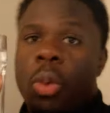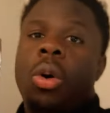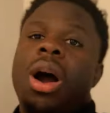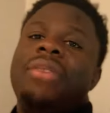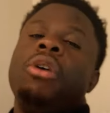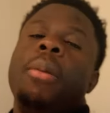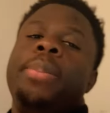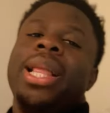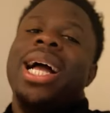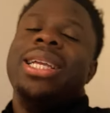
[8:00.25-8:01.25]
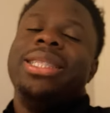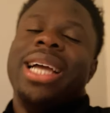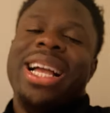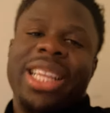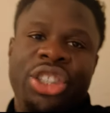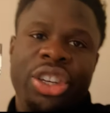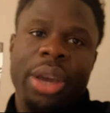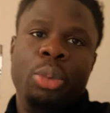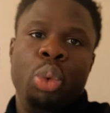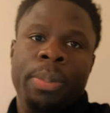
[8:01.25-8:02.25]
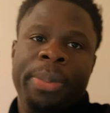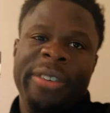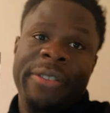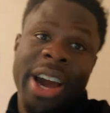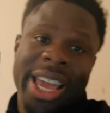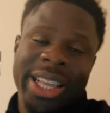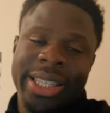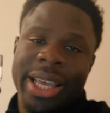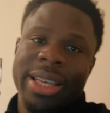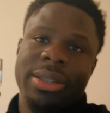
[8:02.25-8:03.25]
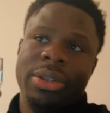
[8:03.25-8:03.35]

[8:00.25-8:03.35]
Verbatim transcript: What I've got planned at the gym will be very intense.